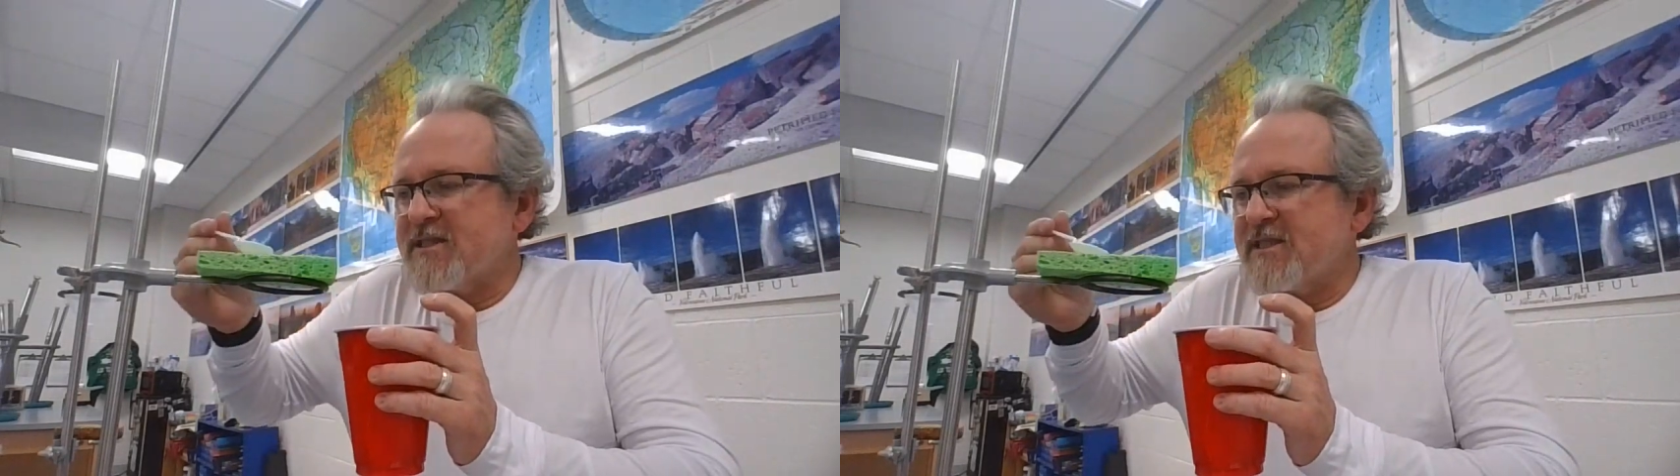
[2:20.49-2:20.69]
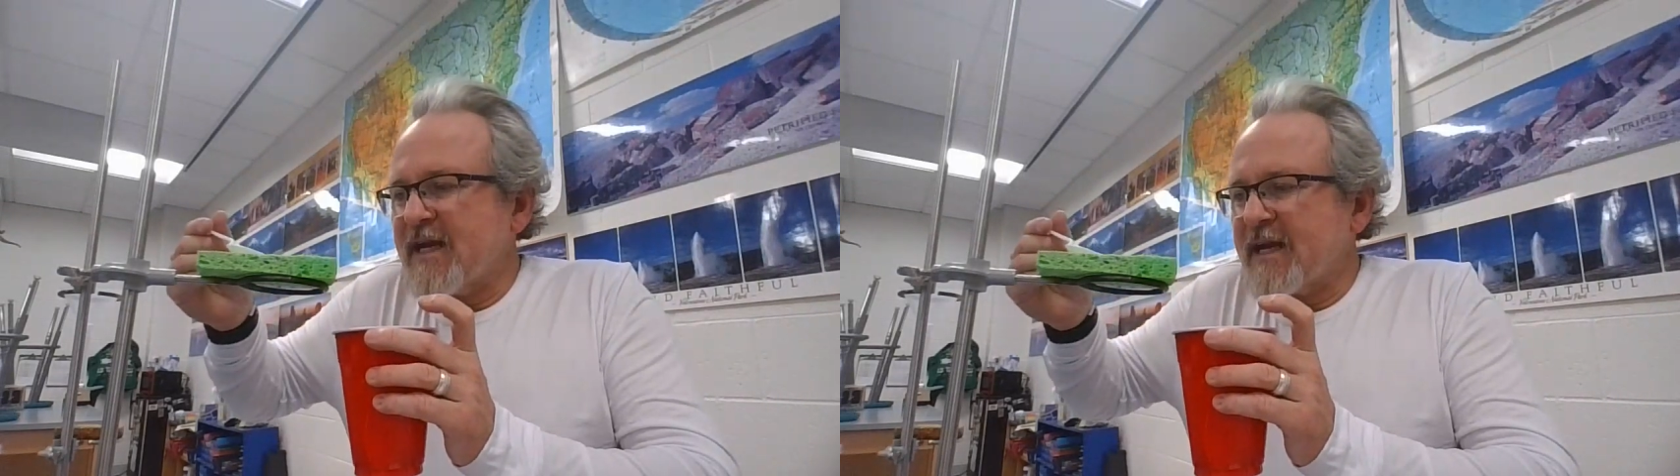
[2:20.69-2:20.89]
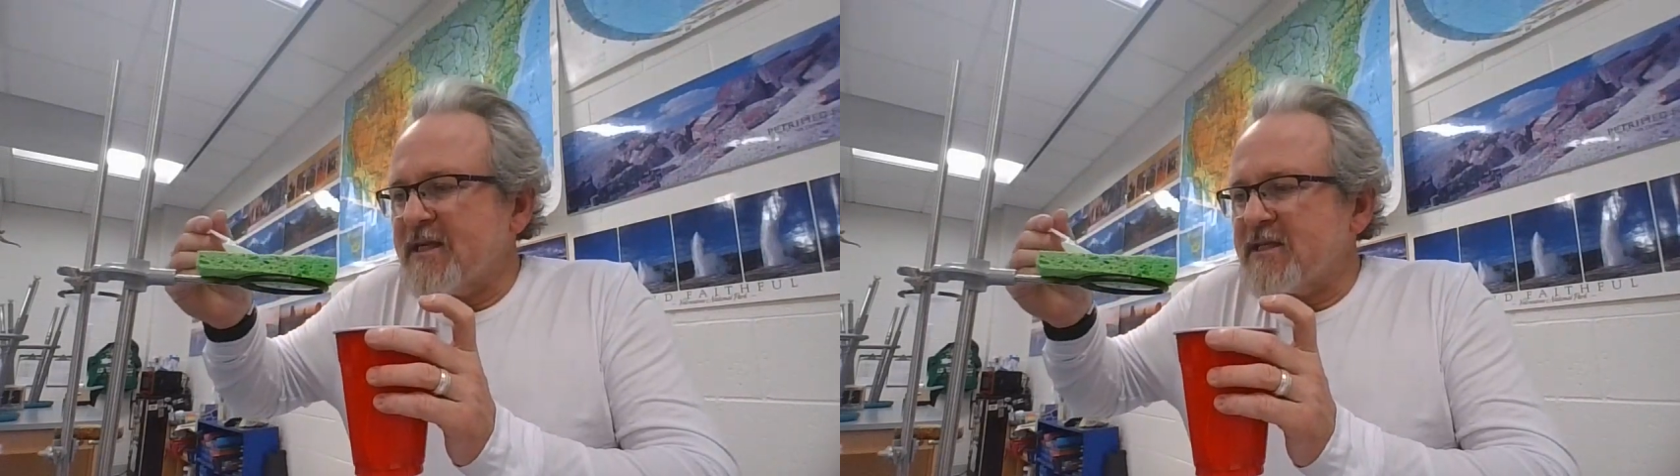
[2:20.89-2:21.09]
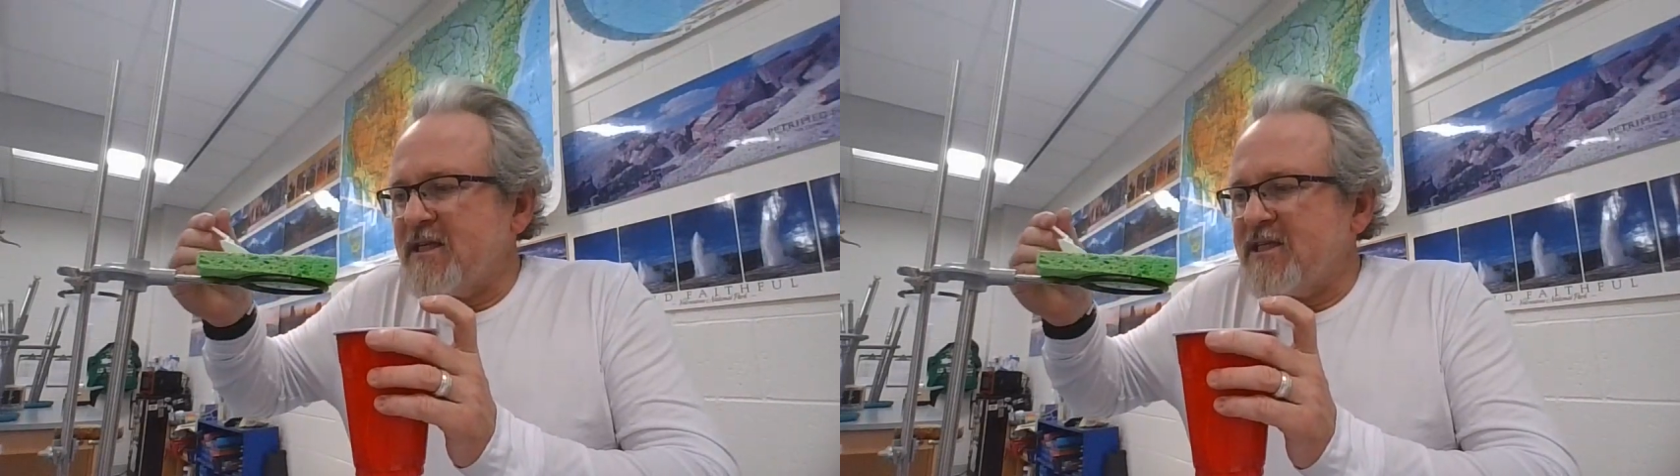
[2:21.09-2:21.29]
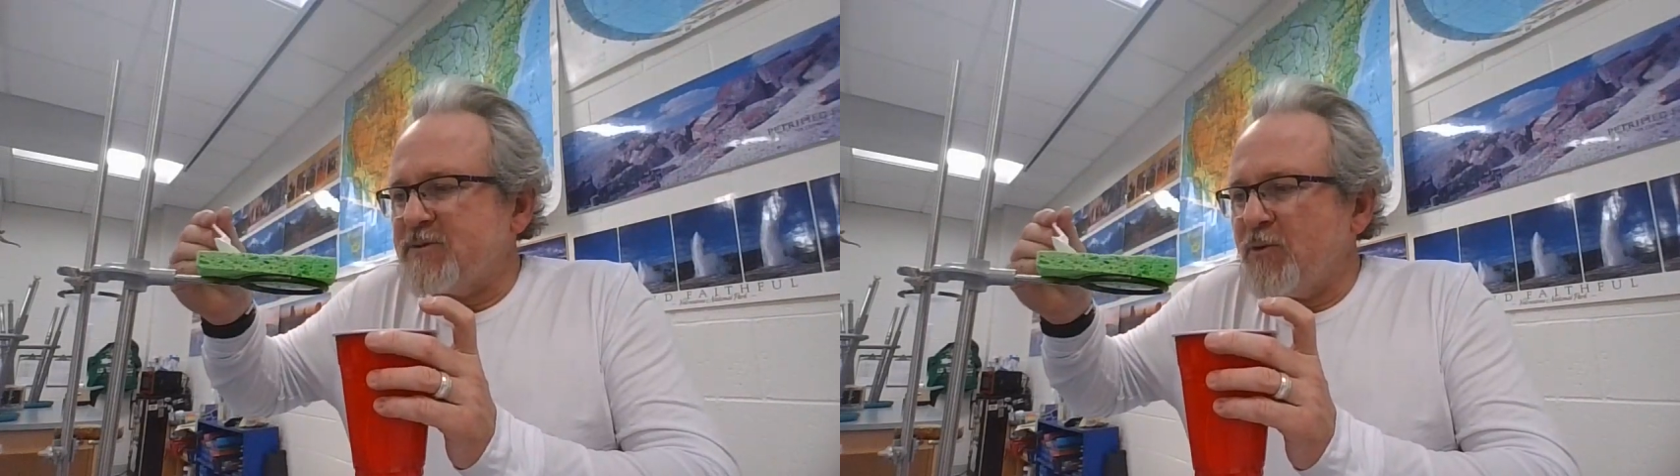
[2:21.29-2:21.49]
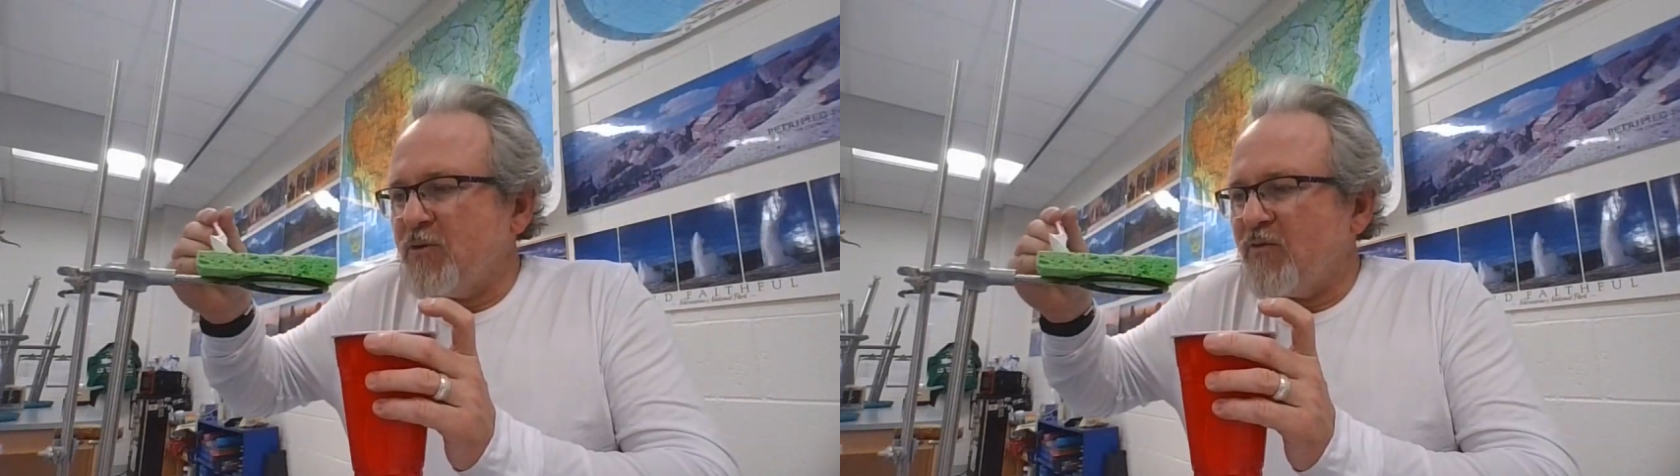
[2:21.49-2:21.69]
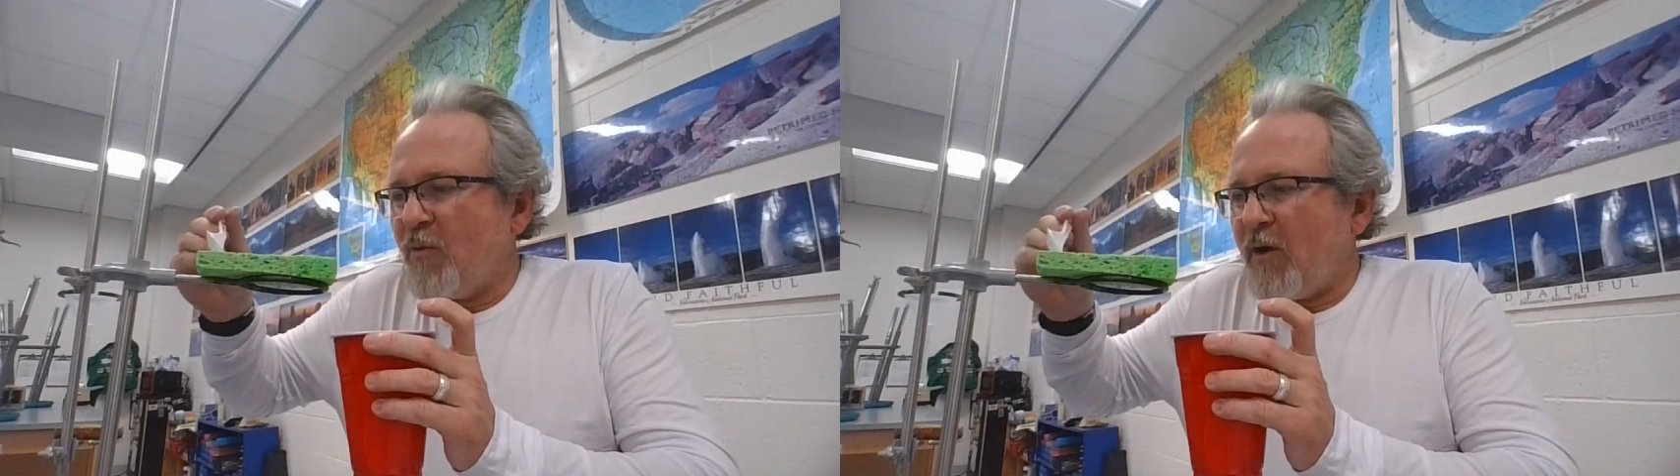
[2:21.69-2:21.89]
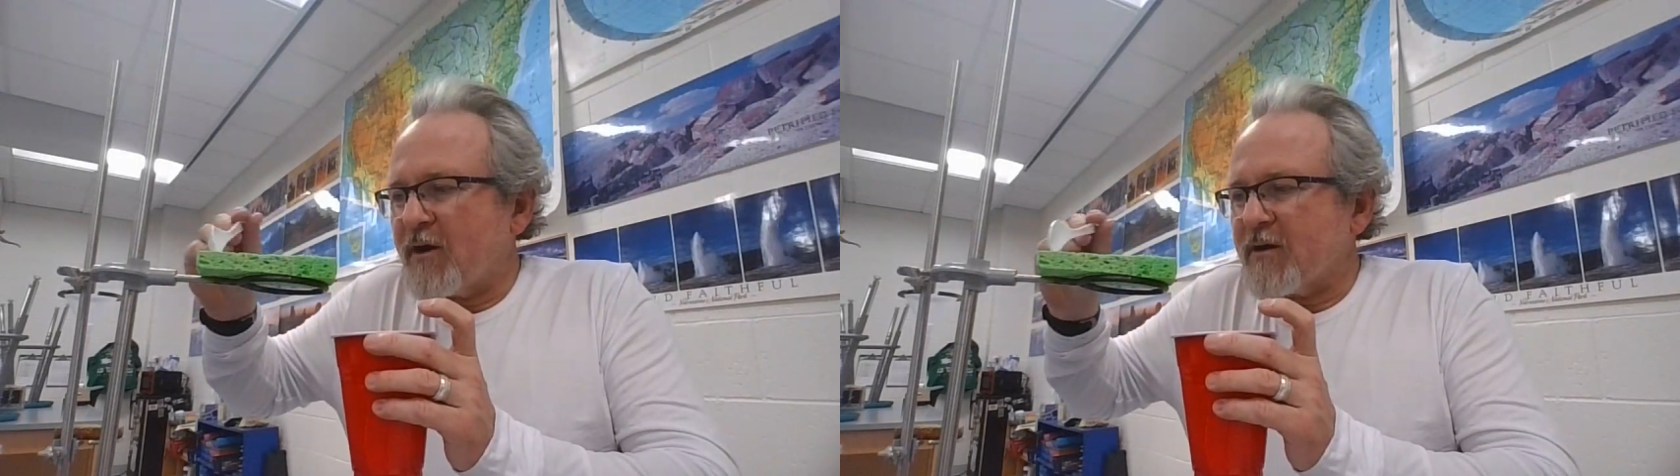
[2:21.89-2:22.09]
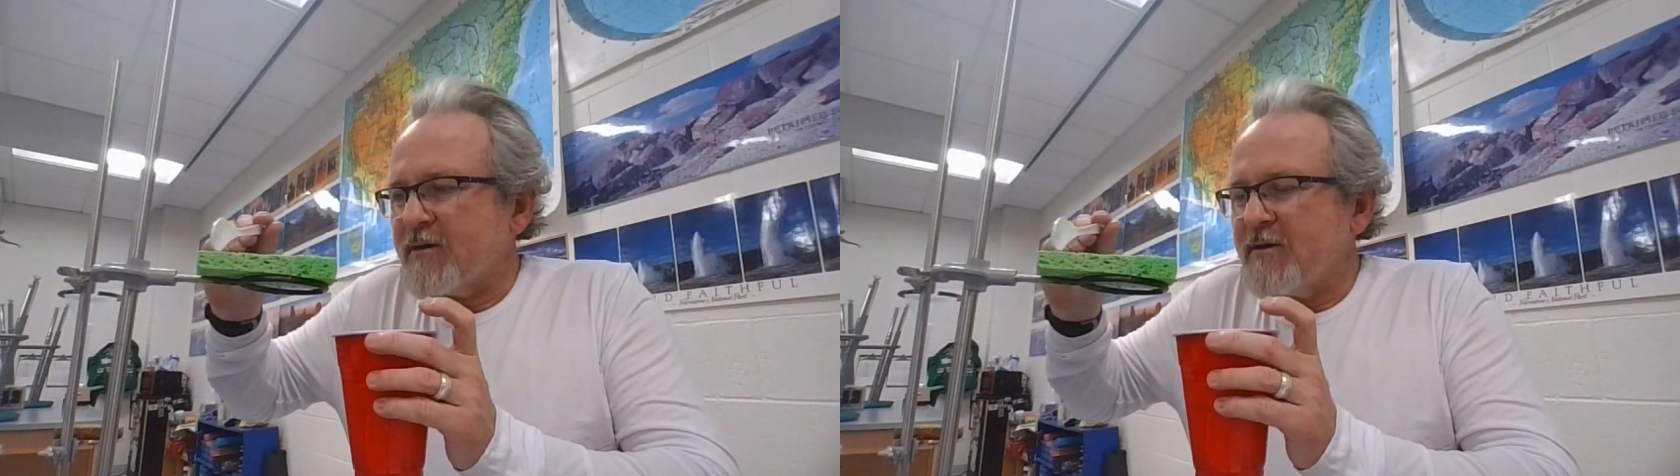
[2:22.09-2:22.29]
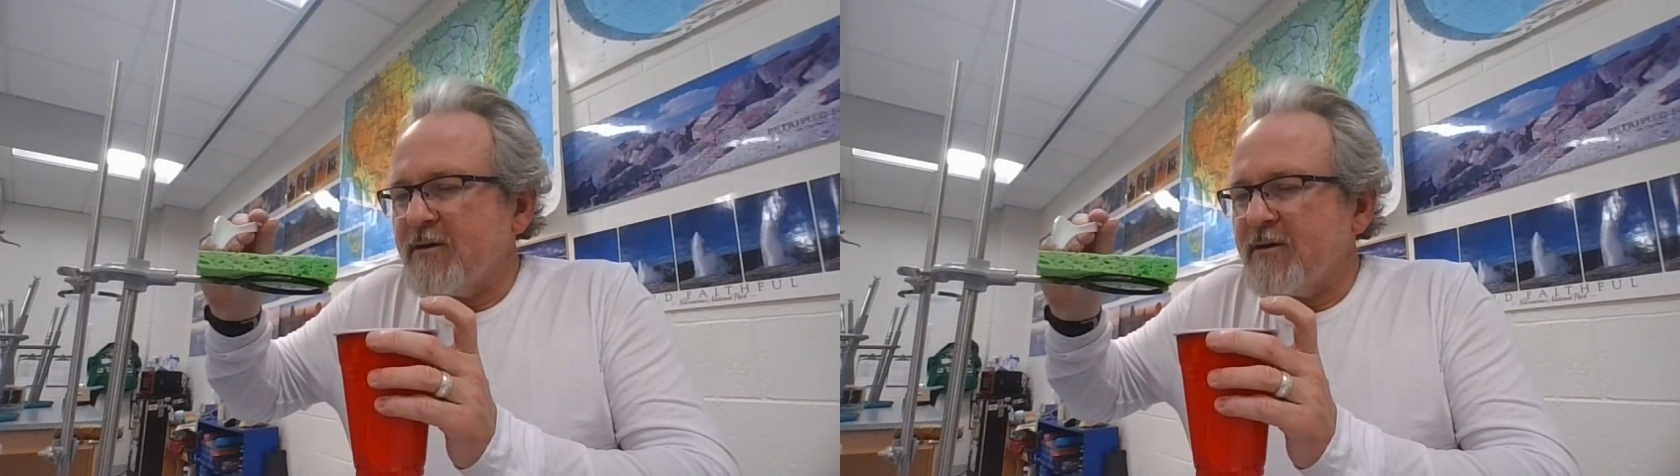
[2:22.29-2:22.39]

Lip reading: 2nd teaspoon of water.